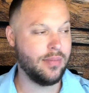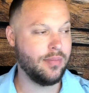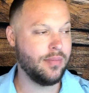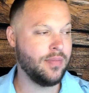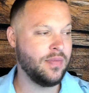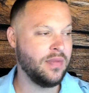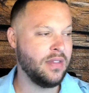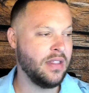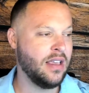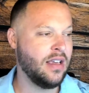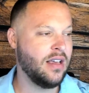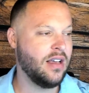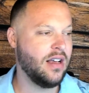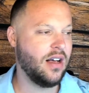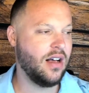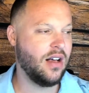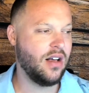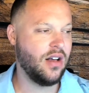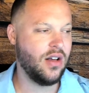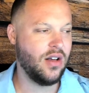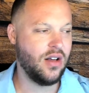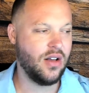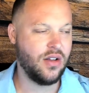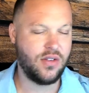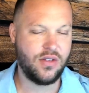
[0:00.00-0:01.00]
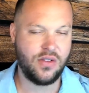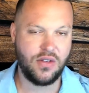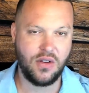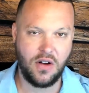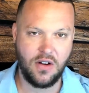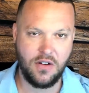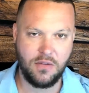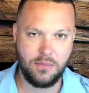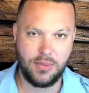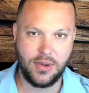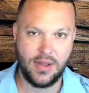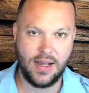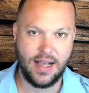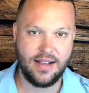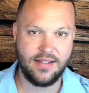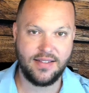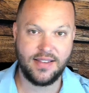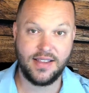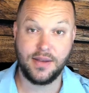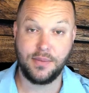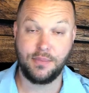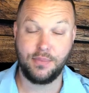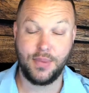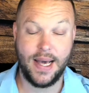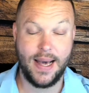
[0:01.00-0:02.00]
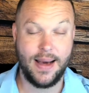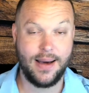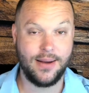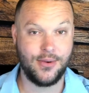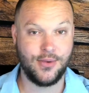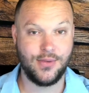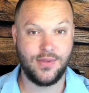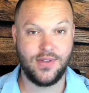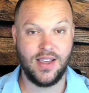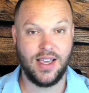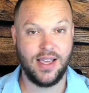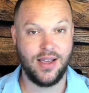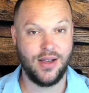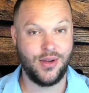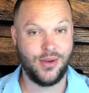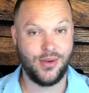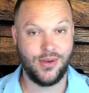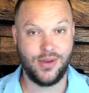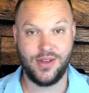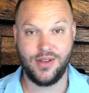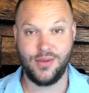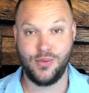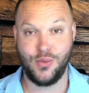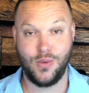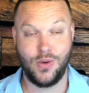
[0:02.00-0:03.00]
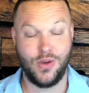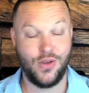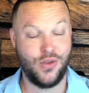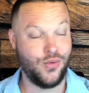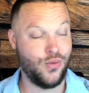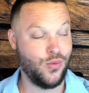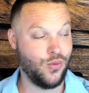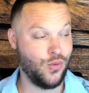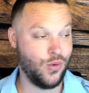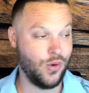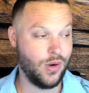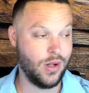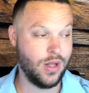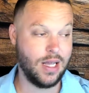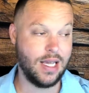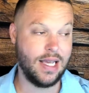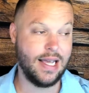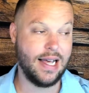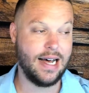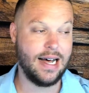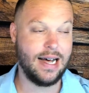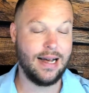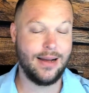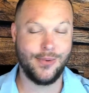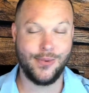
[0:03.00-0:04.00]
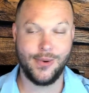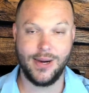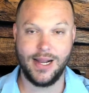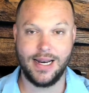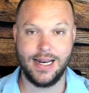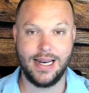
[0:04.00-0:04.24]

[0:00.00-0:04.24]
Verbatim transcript: uh, a soft plastic paddle tail It is really hot right now.